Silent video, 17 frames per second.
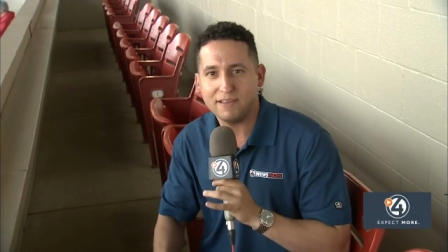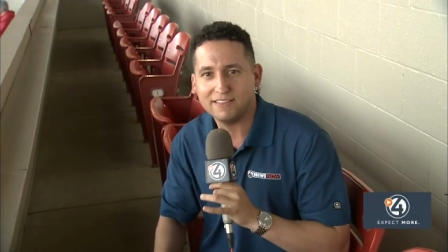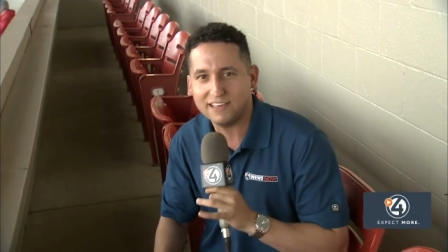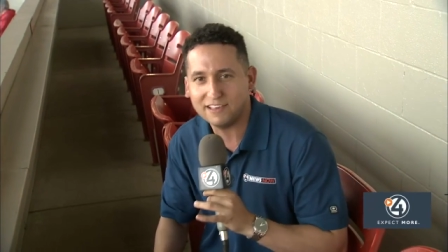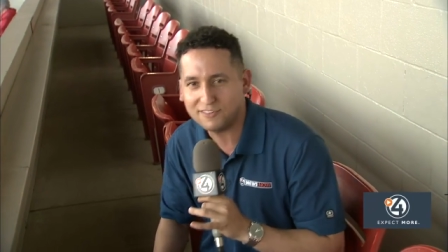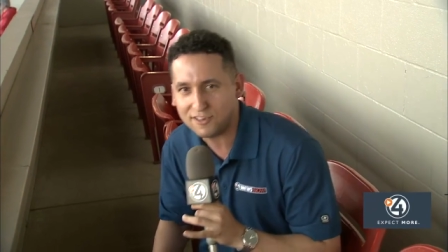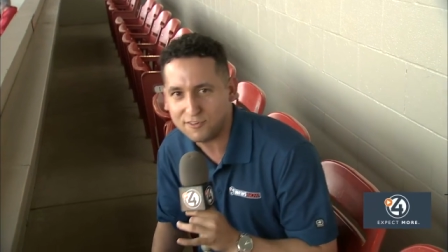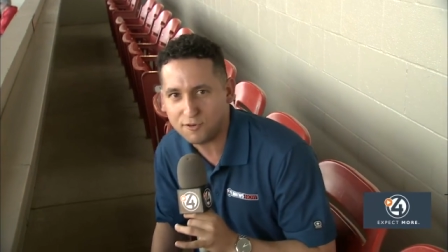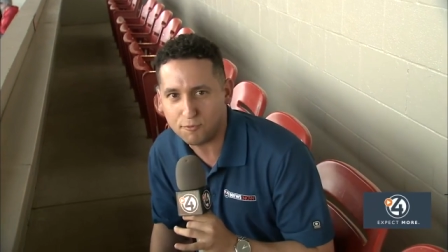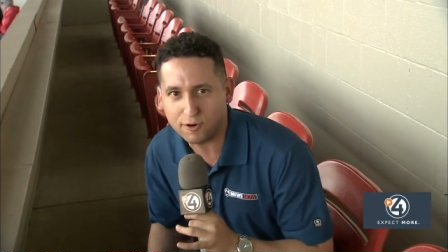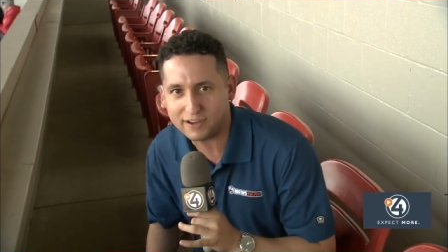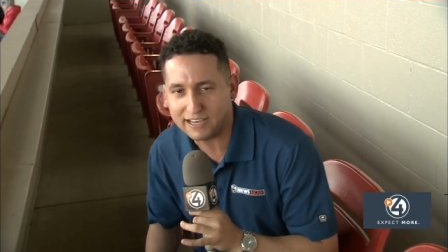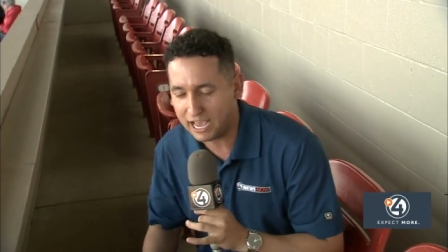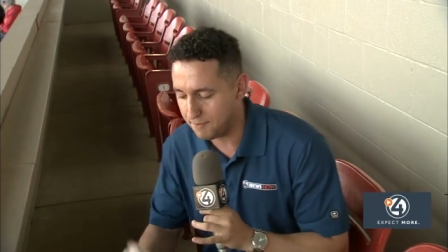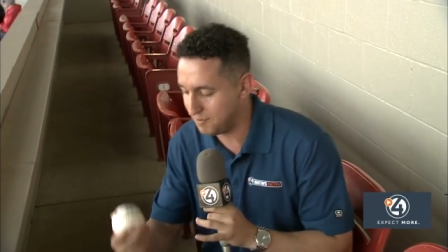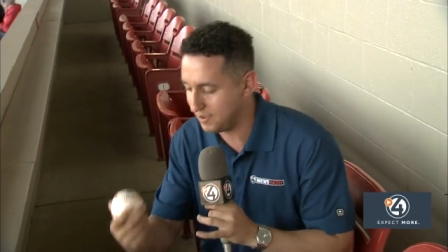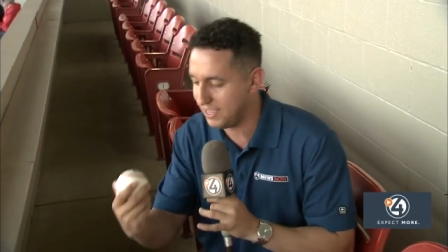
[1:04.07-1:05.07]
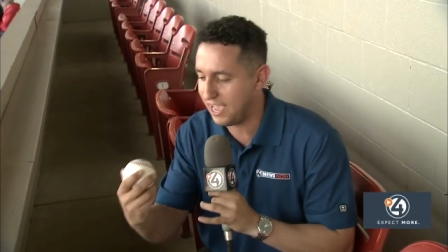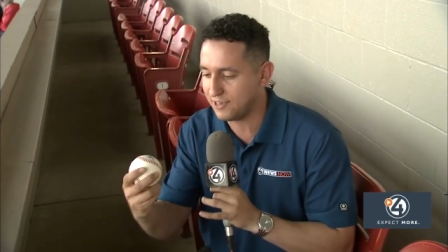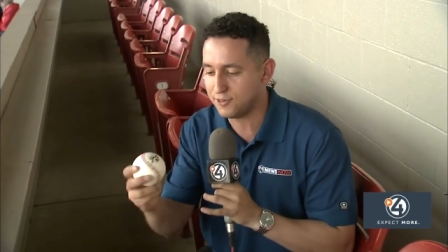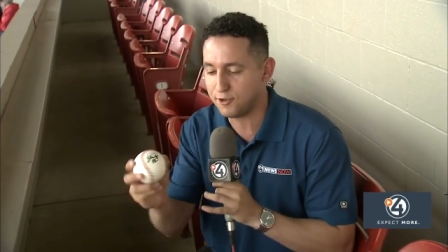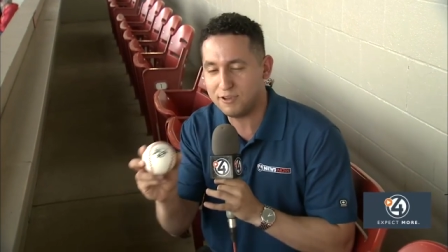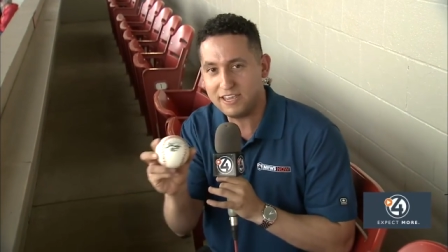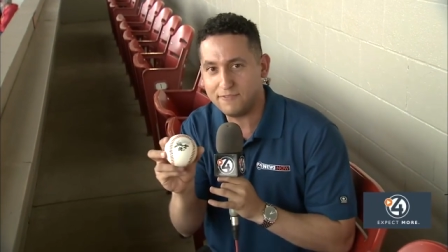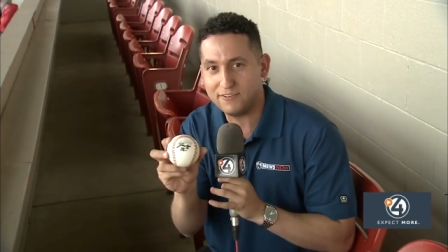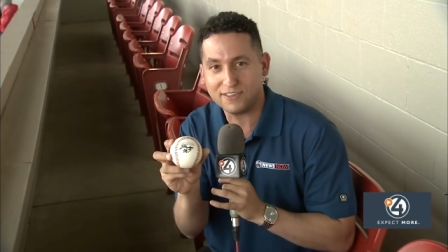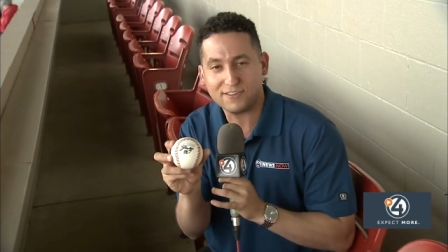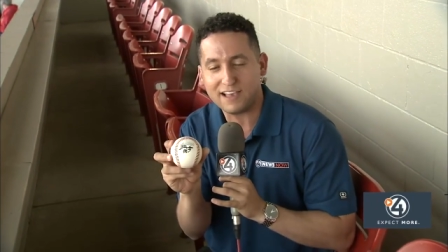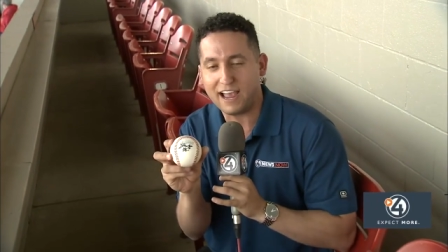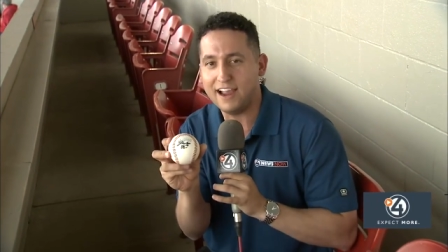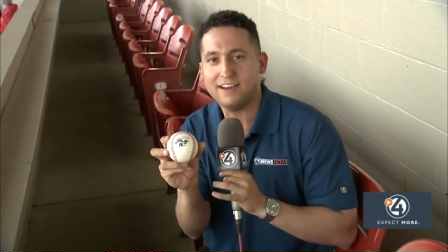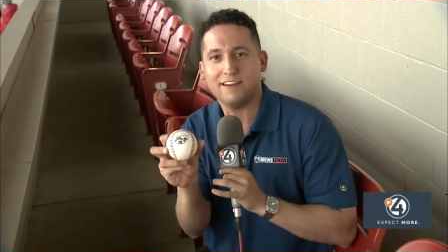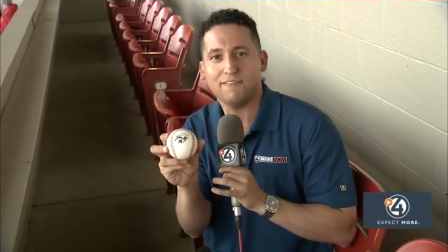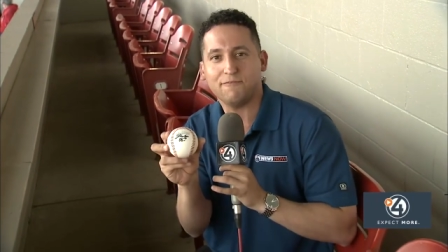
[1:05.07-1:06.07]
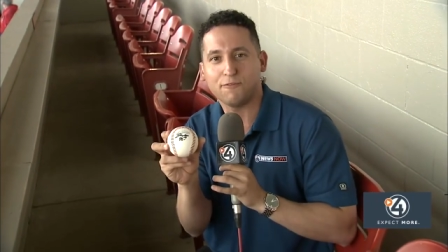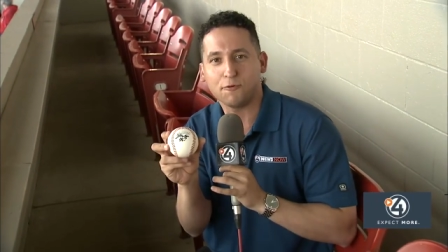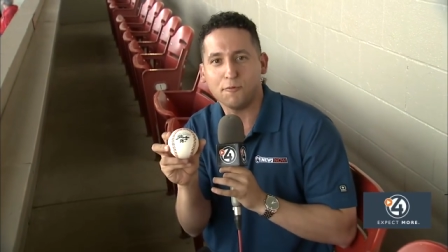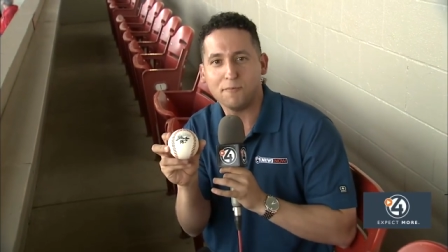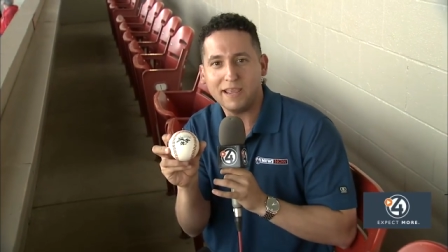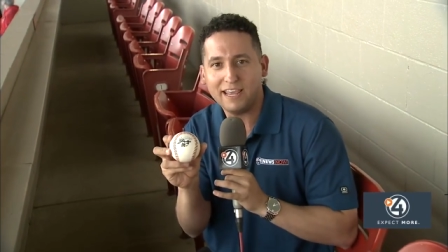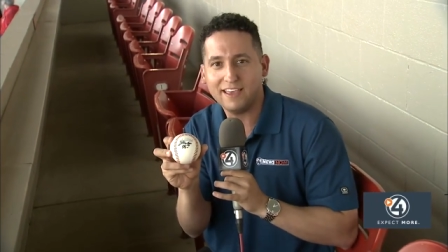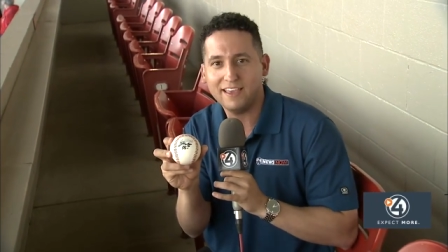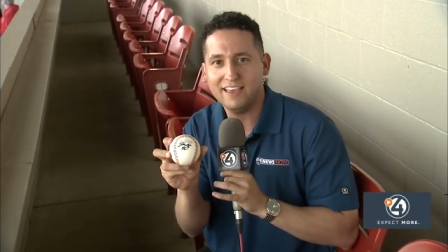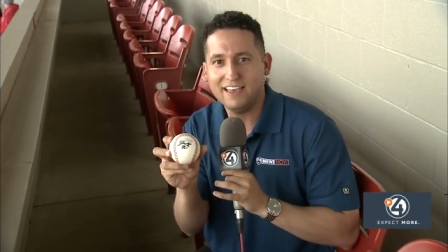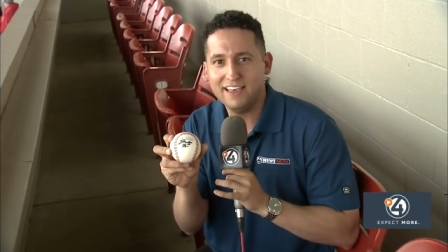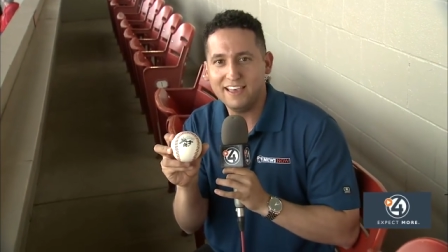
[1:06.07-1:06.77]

things doesn't work out. But yeah, so he even signed it for me,